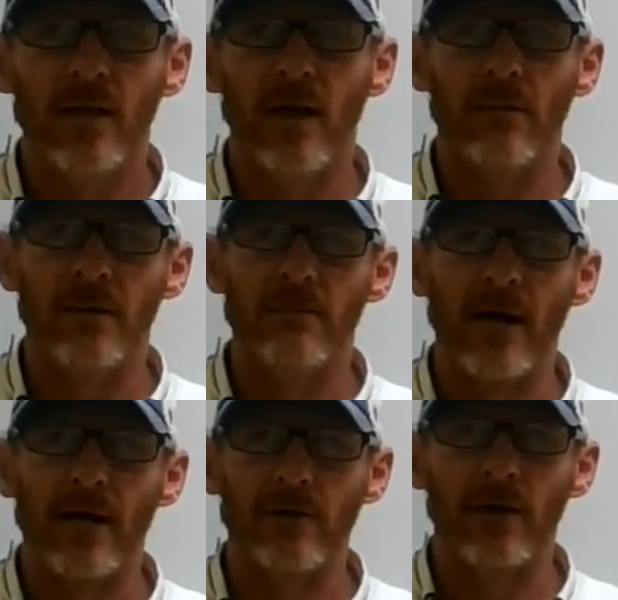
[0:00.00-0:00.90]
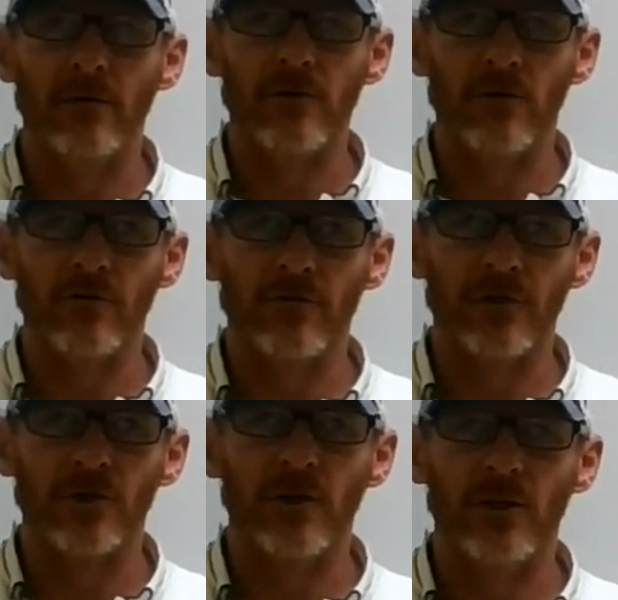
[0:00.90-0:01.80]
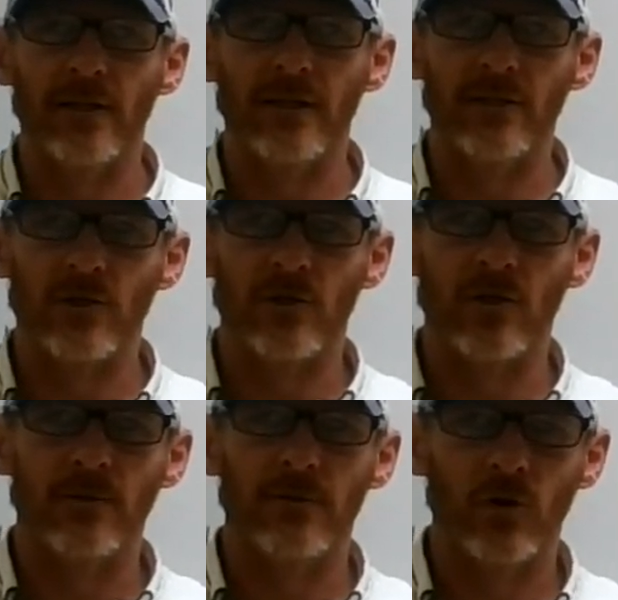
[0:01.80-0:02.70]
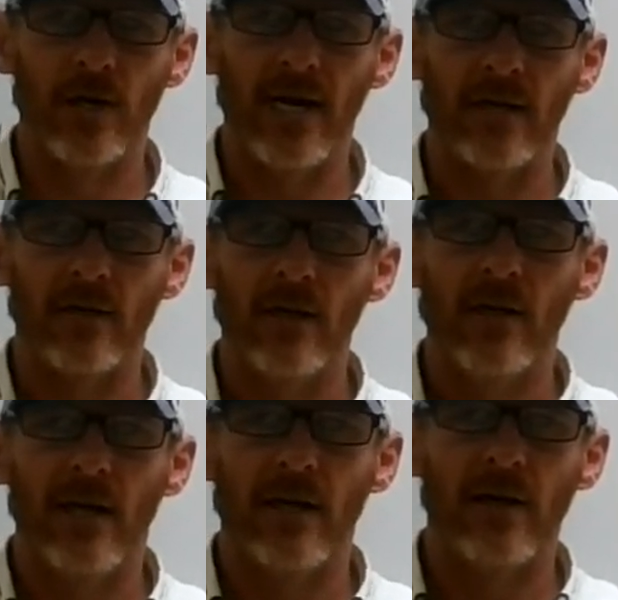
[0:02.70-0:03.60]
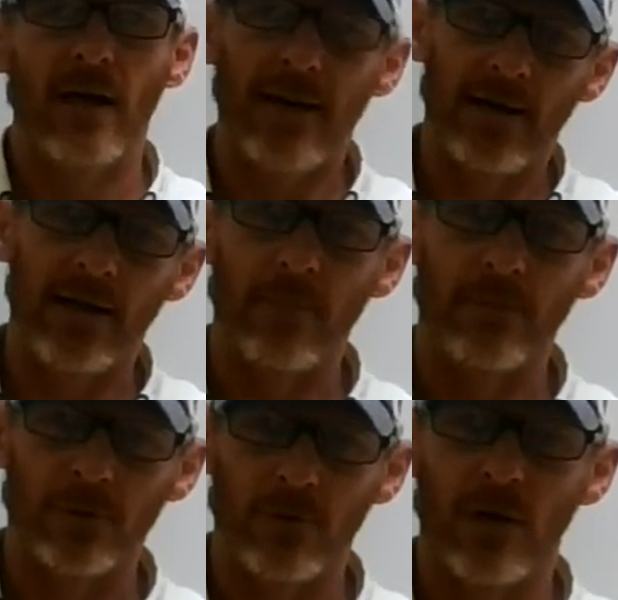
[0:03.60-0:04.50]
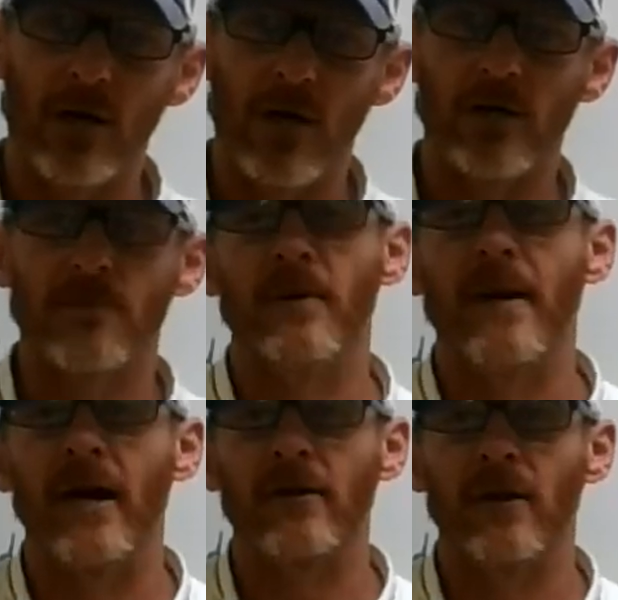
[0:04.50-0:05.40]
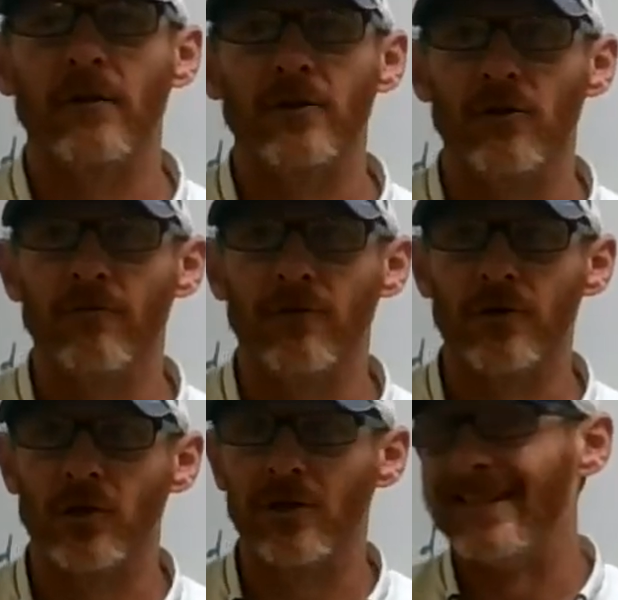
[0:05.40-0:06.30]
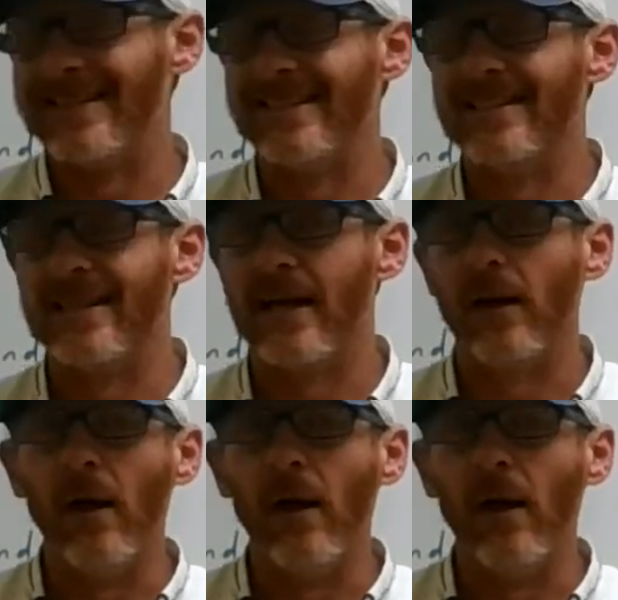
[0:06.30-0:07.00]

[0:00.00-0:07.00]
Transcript: In micro, it's universal just in terms of trade and opportunity cost, but in macro, it's universal in the sense that